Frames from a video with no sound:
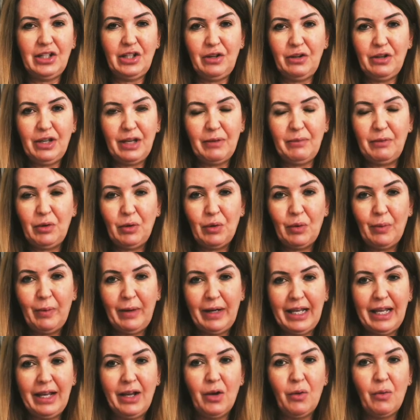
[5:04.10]
you can
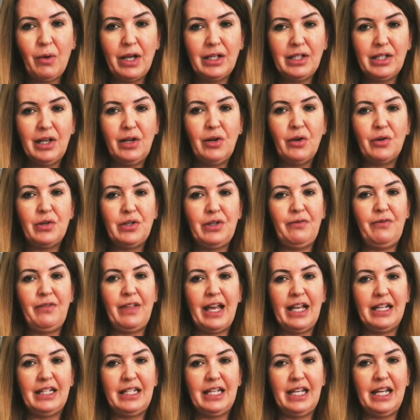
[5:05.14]
normally eat quite a lot of
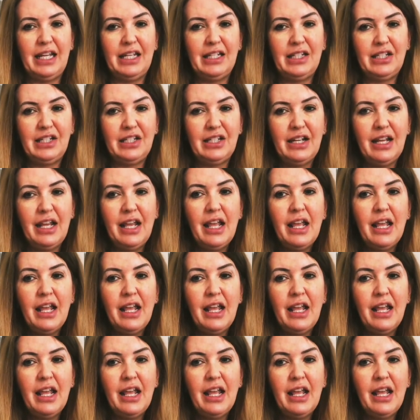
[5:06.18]
that dish.